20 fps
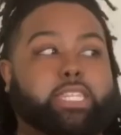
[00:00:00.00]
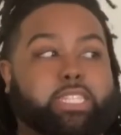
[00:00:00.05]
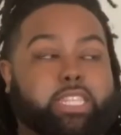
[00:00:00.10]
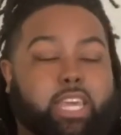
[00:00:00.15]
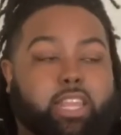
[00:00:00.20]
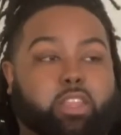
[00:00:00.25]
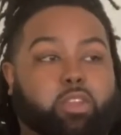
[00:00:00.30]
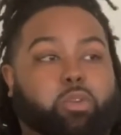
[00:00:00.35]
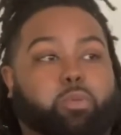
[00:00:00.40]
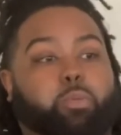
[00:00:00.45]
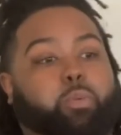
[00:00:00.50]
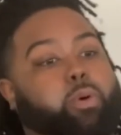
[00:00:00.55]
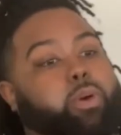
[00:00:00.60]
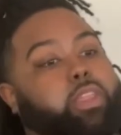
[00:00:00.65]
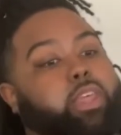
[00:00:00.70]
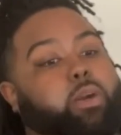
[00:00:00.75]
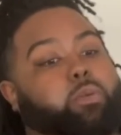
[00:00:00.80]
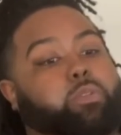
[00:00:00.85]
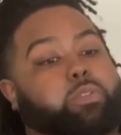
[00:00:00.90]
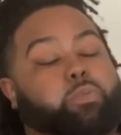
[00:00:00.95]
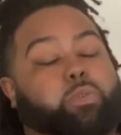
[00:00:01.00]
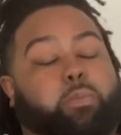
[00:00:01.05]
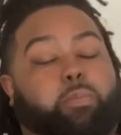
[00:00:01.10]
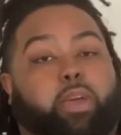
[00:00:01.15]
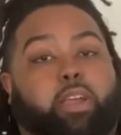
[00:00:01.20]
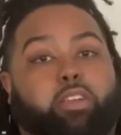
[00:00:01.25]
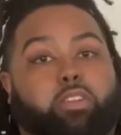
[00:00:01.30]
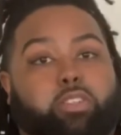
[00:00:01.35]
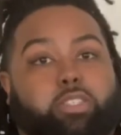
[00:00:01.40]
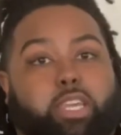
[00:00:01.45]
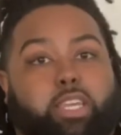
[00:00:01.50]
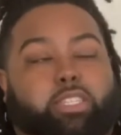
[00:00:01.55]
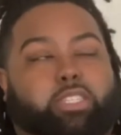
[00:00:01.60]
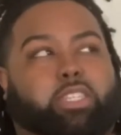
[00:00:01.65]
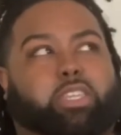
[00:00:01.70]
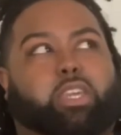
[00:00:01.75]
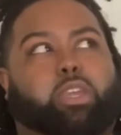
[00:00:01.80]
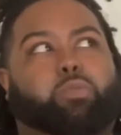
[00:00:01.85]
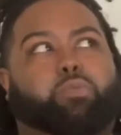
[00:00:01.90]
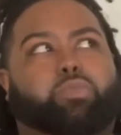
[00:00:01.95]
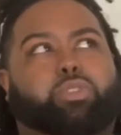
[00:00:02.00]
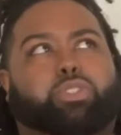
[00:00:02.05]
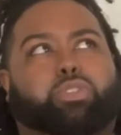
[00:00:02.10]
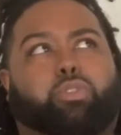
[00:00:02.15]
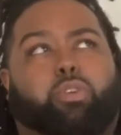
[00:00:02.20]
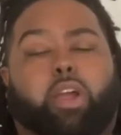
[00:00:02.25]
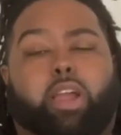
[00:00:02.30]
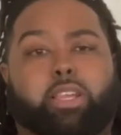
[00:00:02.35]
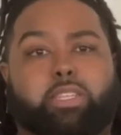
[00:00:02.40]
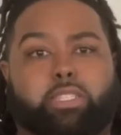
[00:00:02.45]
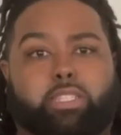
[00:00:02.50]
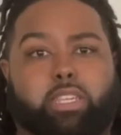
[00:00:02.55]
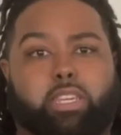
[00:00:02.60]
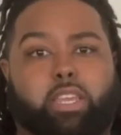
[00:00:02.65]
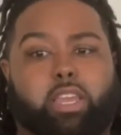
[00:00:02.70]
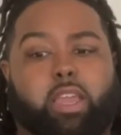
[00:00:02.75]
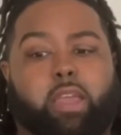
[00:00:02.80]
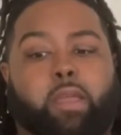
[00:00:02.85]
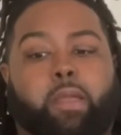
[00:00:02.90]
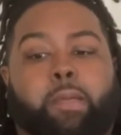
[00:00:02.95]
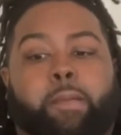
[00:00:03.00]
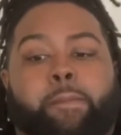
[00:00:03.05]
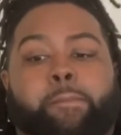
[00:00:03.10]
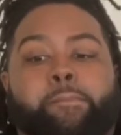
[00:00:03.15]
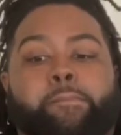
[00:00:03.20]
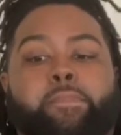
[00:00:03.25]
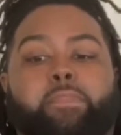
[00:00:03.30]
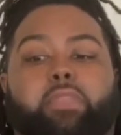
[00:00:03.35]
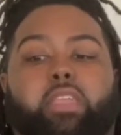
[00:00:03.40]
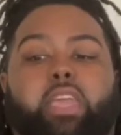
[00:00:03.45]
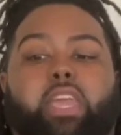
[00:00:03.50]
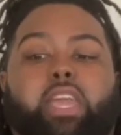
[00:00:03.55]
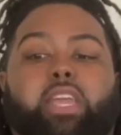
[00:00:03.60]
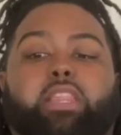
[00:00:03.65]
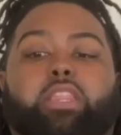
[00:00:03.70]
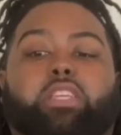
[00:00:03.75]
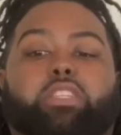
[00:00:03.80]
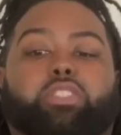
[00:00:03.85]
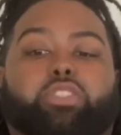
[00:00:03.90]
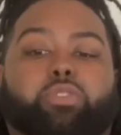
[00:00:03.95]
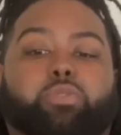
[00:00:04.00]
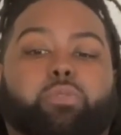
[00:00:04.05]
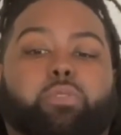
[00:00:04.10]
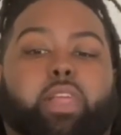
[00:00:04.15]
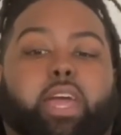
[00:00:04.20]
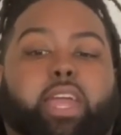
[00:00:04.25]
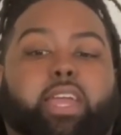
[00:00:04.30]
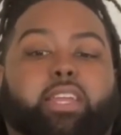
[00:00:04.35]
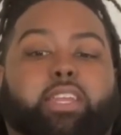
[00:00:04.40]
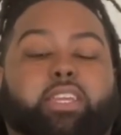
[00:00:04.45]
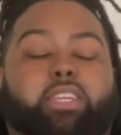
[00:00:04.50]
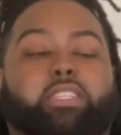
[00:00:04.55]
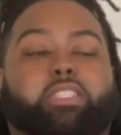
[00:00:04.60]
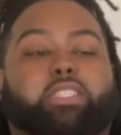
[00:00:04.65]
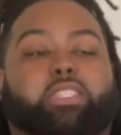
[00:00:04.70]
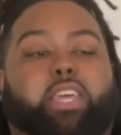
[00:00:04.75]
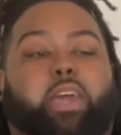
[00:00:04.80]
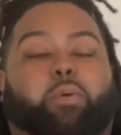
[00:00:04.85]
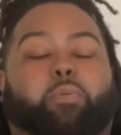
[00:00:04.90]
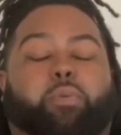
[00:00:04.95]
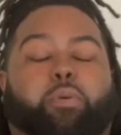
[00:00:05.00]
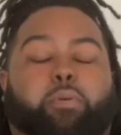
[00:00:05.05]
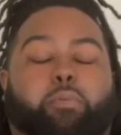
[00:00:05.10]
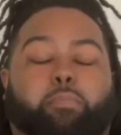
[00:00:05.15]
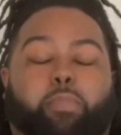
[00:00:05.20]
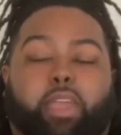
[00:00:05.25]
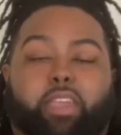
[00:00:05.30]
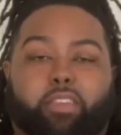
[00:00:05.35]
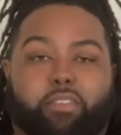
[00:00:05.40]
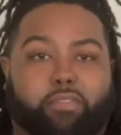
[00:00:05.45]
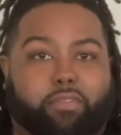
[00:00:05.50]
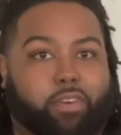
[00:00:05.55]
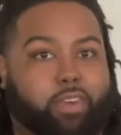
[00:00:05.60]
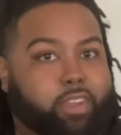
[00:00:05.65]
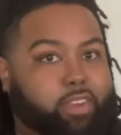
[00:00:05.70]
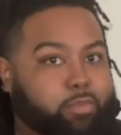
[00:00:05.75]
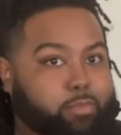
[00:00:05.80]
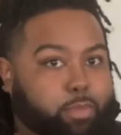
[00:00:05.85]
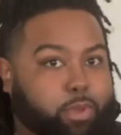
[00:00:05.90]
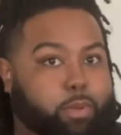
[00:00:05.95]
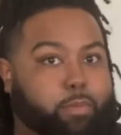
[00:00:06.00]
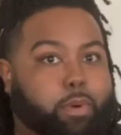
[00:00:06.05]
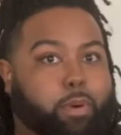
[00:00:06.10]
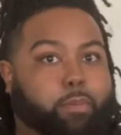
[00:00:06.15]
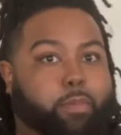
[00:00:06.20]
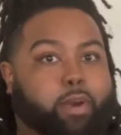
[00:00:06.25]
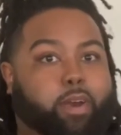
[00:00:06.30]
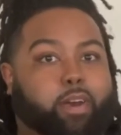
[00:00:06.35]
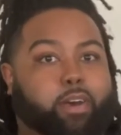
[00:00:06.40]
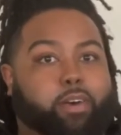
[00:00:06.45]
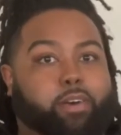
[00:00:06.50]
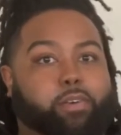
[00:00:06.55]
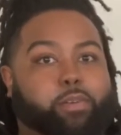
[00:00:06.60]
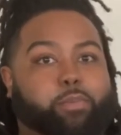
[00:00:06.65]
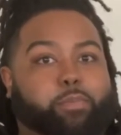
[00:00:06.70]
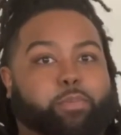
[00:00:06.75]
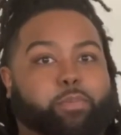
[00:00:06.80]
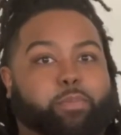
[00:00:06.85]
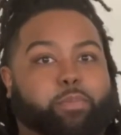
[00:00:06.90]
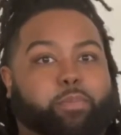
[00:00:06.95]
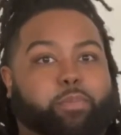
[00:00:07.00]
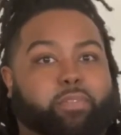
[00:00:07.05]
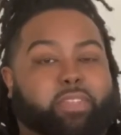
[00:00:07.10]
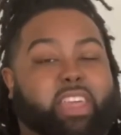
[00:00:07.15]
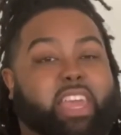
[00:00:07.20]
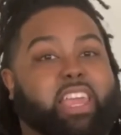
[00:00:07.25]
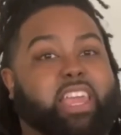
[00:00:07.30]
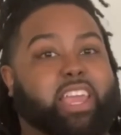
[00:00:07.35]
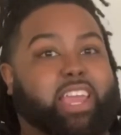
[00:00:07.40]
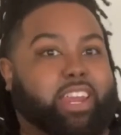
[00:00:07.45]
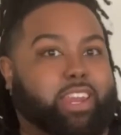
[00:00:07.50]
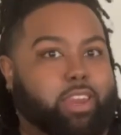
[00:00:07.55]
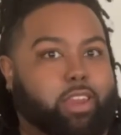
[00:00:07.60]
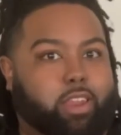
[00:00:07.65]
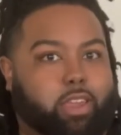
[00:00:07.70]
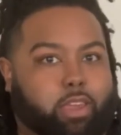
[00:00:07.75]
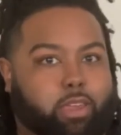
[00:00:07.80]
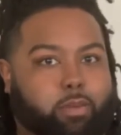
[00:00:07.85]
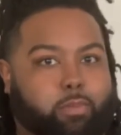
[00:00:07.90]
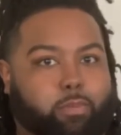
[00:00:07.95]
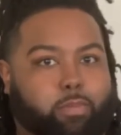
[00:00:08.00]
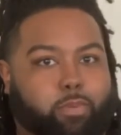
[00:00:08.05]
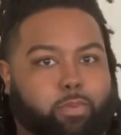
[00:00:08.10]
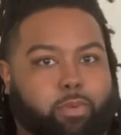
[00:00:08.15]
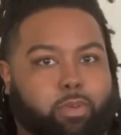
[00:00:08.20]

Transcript: that little boy that was with Michael Jackson. It was crazy. And the two ladies that were making fun of me and my mom, they ended up,